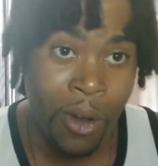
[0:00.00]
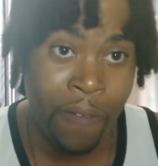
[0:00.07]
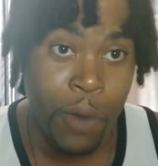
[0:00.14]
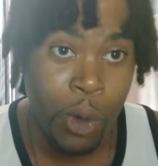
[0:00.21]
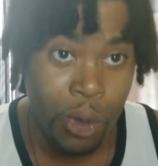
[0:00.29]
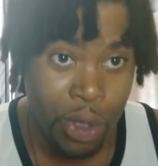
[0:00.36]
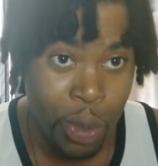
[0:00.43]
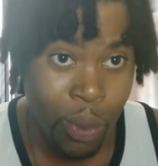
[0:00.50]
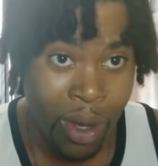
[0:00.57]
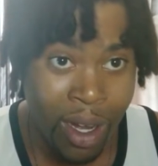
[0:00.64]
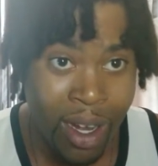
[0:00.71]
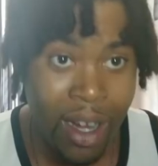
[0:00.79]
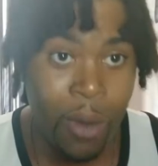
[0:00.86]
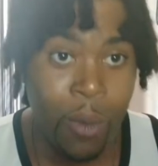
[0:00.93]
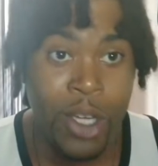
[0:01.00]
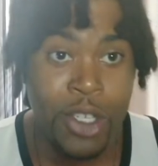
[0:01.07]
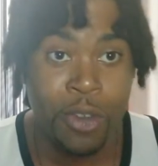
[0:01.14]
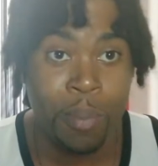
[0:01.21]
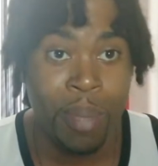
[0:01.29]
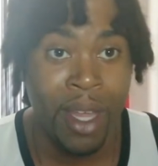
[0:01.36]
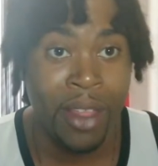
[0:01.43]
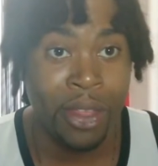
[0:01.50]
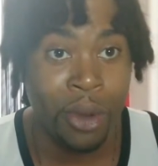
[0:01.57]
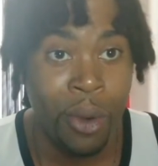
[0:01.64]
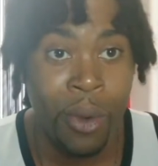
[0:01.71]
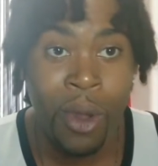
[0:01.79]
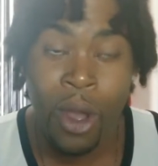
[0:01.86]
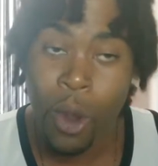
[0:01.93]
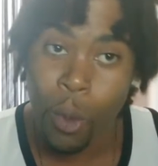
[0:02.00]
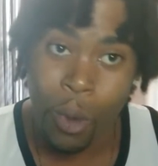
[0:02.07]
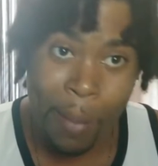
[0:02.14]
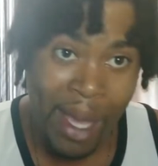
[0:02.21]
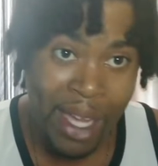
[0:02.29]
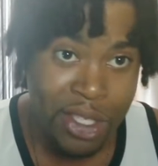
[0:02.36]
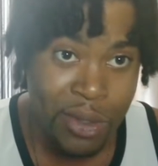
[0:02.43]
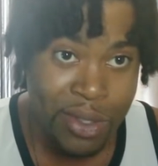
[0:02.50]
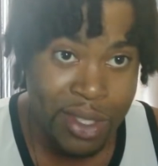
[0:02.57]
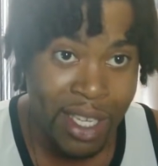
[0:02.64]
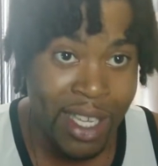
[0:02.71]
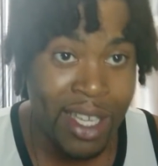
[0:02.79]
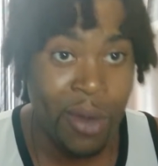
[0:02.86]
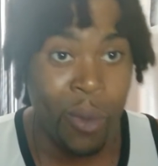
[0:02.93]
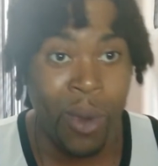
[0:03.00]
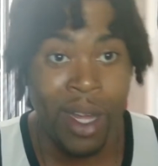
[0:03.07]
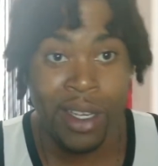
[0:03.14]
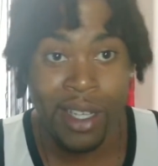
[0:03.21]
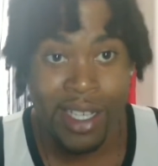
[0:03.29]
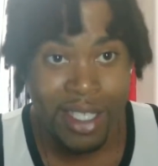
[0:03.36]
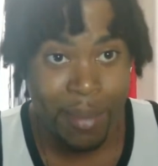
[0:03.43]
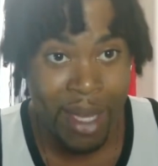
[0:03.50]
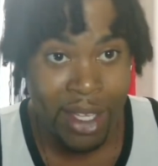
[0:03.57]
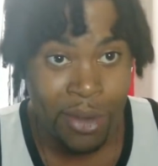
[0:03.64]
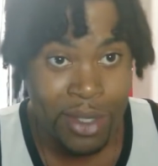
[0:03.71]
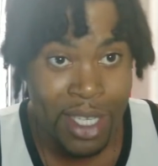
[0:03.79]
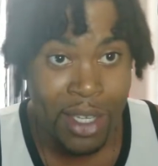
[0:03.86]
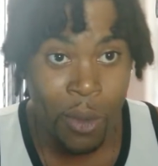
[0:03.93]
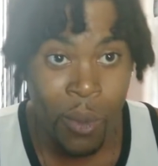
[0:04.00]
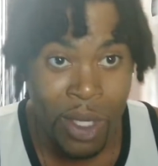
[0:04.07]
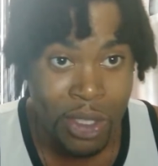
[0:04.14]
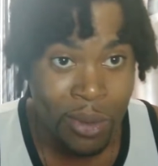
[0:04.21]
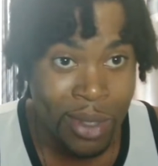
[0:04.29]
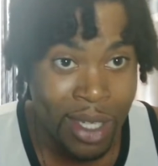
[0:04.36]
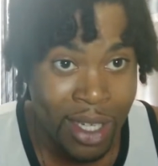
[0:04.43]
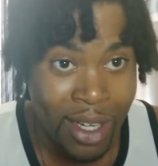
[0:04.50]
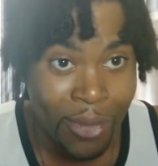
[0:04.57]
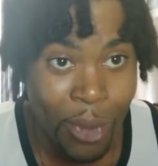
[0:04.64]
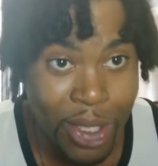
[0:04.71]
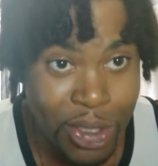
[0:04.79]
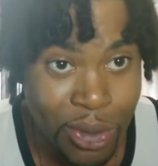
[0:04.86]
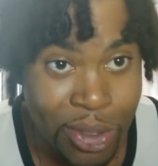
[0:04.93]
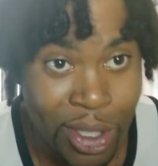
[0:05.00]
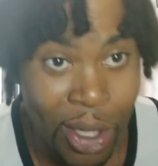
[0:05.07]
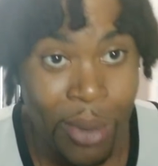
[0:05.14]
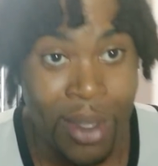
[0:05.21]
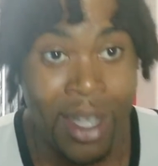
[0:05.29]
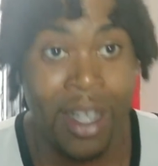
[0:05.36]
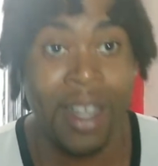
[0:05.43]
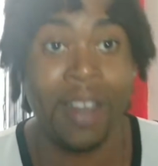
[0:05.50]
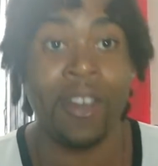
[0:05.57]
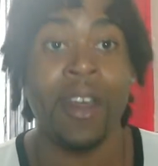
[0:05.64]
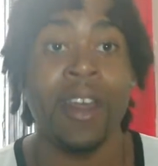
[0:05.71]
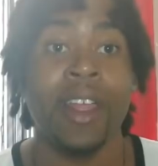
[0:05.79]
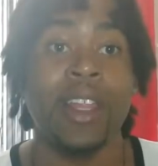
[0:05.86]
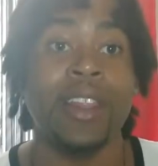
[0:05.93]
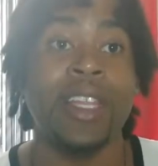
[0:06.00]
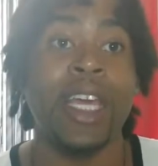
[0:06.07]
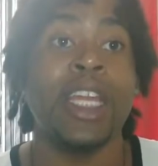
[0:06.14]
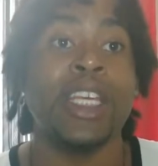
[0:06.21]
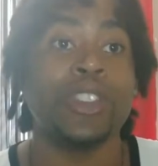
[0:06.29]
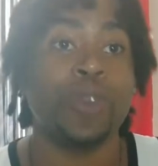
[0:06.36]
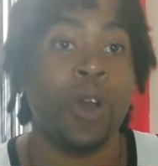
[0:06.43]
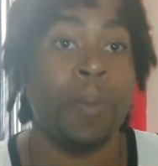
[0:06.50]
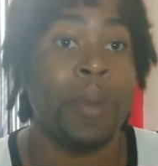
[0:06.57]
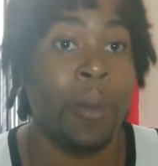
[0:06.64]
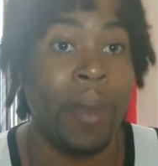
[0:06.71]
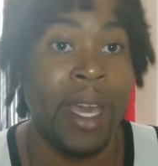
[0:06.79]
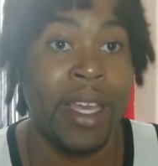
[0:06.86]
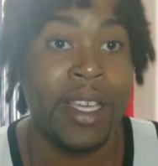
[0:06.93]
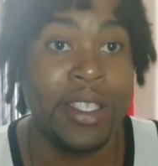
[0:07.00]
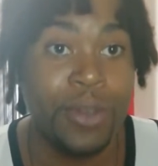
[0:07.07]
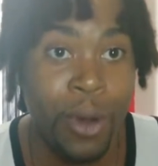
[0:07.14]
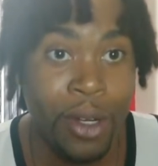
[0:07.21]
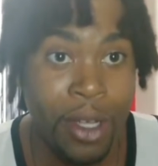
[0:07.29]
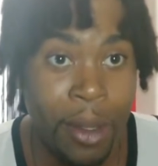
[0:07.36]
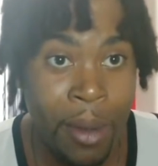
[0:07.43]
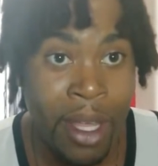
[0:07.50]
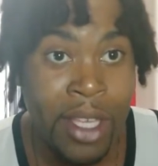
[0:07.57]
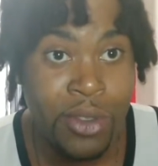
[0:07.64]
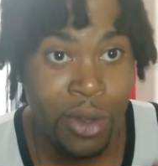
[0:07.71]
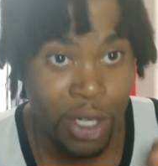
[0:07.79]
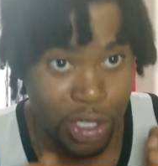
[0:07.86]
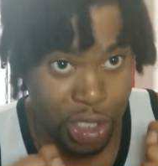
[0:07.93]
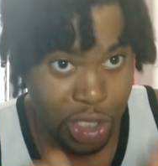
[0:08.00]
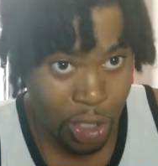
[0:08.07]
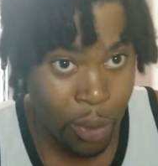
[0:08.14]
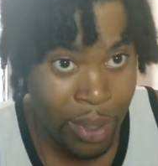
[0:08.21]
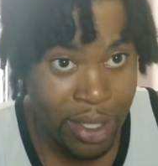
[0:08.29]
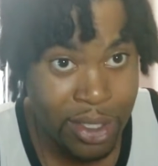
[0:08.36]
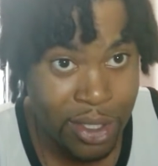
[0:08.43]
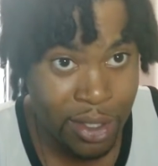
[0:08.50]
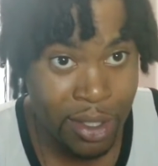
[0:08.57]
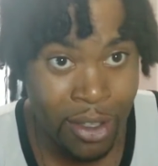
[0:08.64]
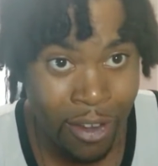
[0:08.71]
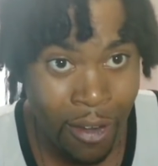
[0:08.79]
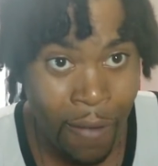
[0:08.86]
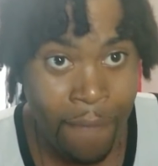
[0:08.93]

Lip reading: who you are and what you've been through, what makes you tick, what doesn't make you tick, what you love, what you don't love, then the Scorpio man, he's gonna show it to you.